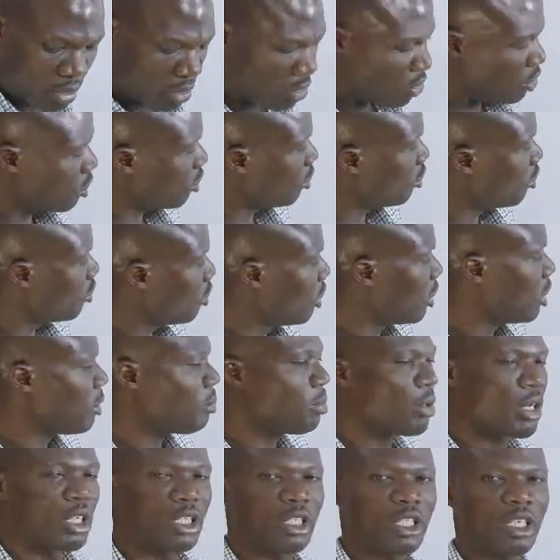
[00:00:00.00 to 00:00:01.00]
So
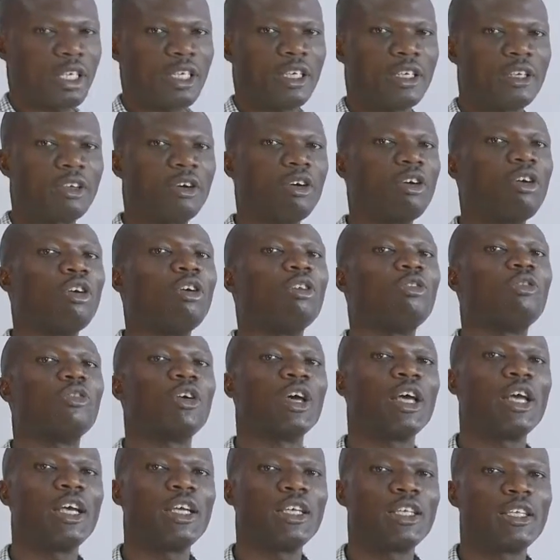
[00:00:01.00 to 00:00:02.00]
20%
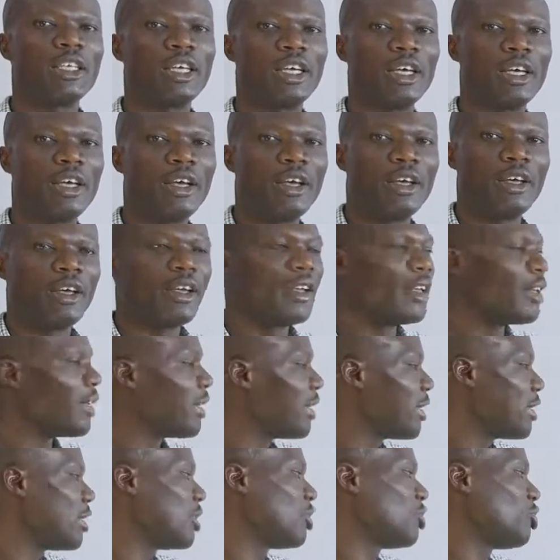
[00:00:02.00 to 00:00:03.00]
of 80
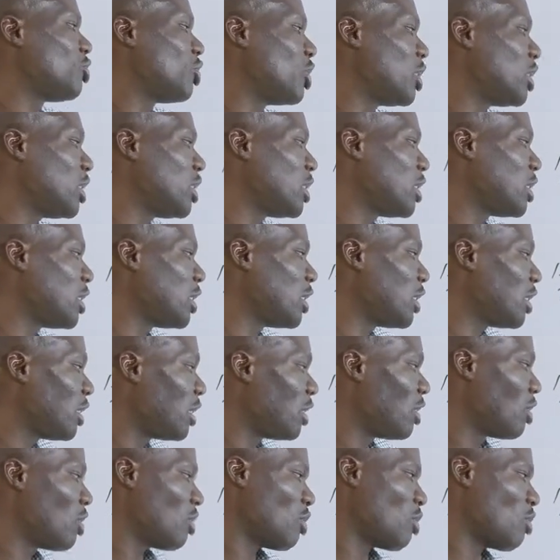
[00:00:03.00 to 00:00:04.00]
is 20
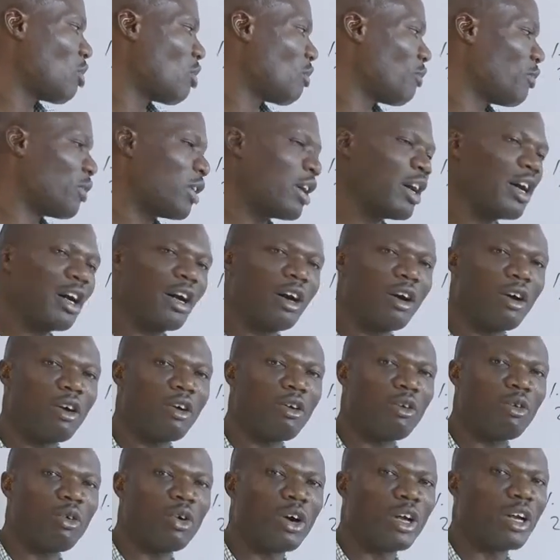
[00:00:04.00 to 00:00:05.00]
over
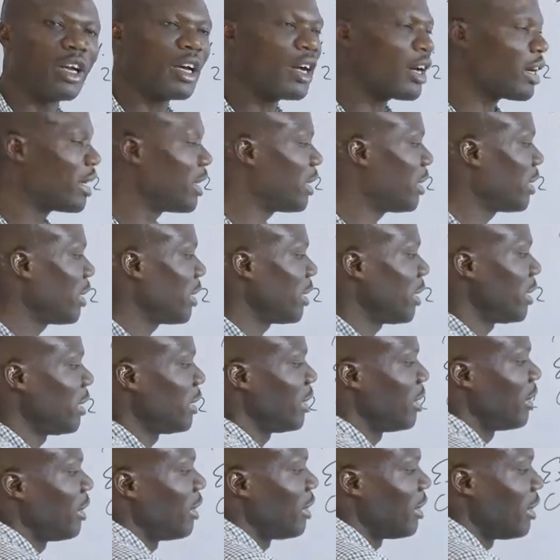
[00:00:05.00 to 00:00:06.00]

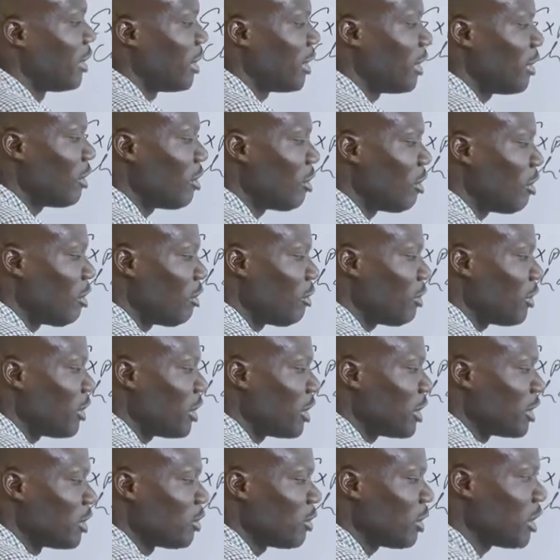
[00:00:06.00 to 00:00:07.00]
100, then of
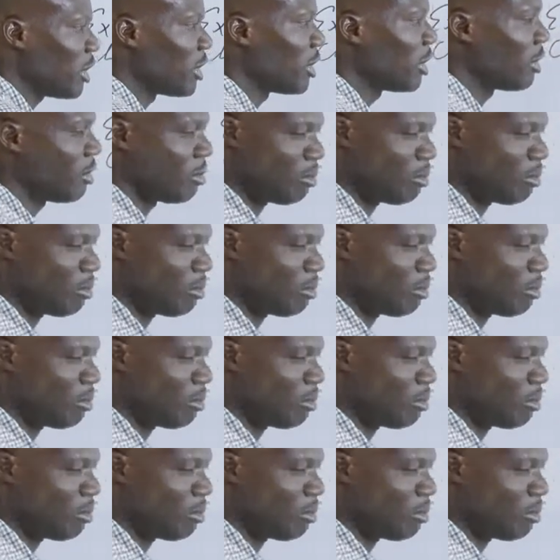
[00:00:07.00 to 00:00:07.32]
is what?